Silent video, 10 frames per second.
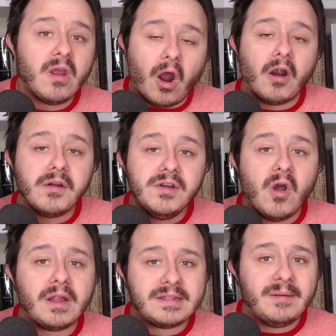are
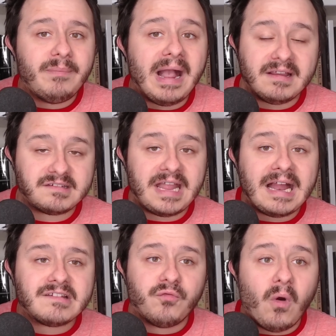not the best.
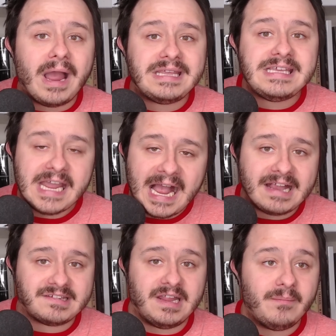That's why he
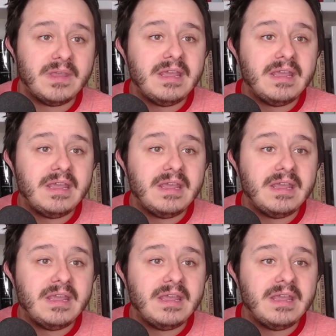has them.